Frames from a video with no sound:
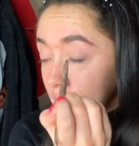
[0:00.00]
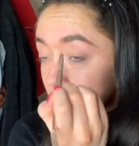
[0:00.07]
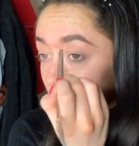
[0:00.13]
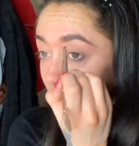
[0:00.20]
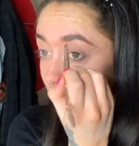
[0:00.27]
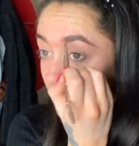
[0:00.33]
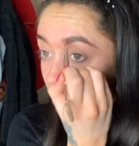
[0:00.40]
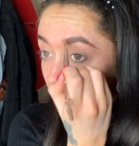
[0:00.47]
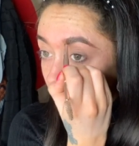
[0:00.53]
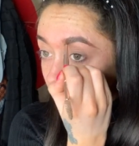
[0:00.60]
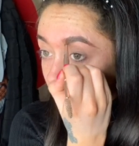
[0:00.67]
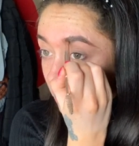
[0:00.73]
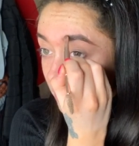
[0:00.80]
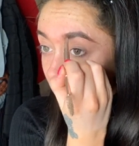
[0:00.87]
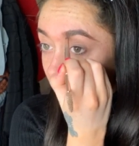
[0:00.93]
bring the
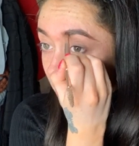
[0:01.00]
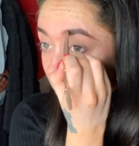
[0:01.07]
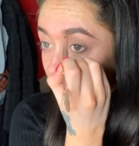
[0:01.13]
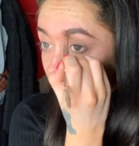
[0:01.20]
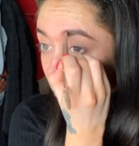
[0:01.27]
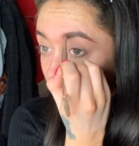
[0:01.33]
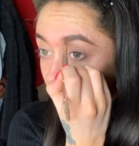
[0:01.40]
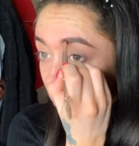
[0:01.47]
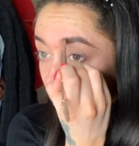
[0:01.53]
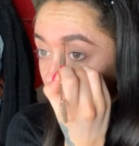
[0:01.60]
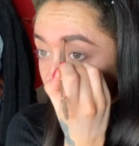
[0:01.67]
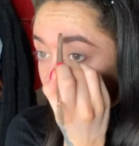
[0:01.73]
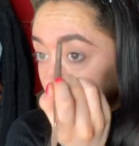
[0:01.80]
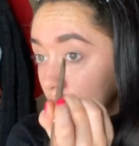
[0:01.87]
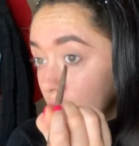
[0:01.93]
product in through the
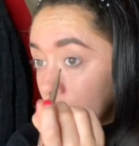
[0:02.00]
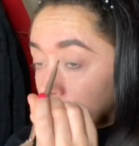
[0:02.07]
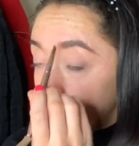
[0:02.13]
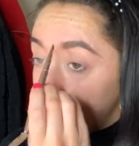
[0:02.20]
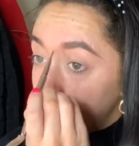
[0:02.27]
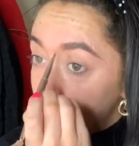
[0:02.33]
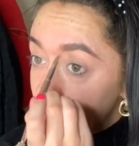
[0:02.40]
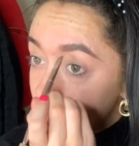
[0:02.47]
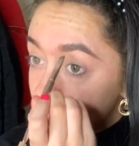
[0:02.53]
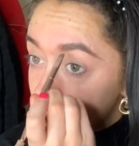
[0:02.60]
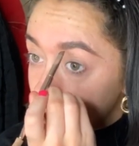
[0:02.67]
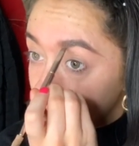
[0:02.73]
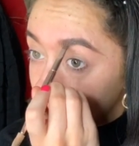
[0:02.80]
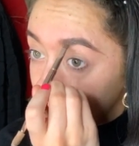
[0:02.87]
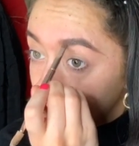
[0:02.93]
front of the hairs.
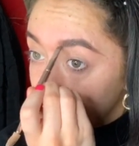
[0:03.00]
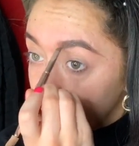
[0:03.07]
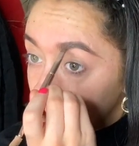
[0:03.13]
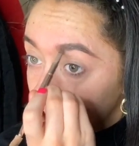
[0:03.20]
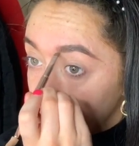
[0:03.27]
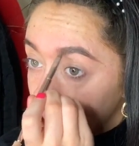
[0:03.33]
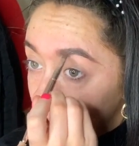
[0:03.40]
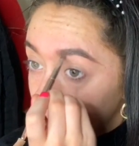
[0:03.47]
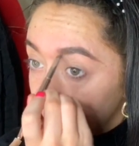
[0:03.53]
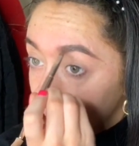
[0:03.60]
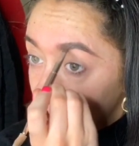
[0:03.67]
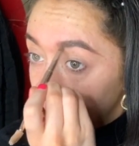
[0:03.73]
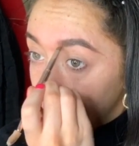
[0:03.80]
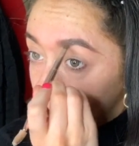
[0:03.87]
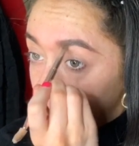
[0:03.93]

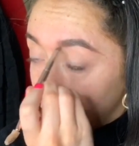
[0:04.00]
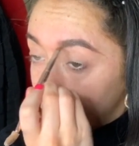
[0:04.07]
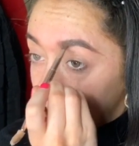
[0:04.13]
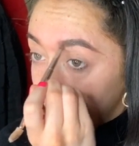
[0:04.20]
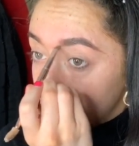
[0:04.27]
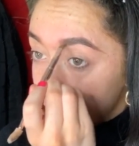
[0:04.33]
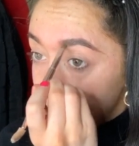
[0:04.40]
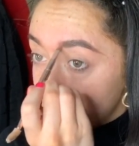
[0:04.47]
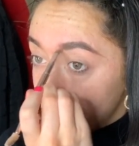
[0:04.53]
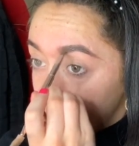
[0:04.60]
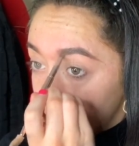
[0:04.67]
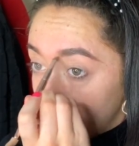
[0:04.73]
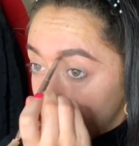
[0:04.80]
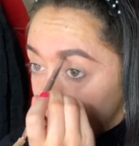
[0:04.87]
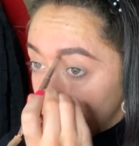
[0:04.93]
But like I said,
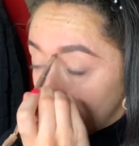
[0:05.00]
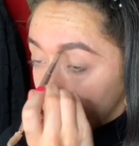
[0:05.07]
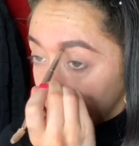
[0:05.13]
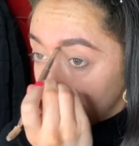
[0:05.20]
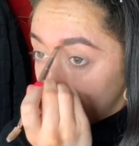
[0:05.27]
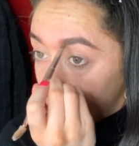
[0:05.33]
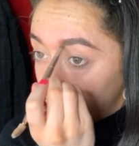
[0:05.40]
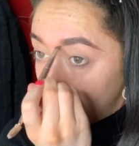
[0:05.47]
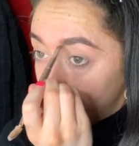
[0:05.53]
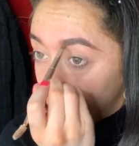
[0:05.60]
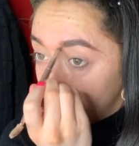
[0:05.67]
not a whole lot.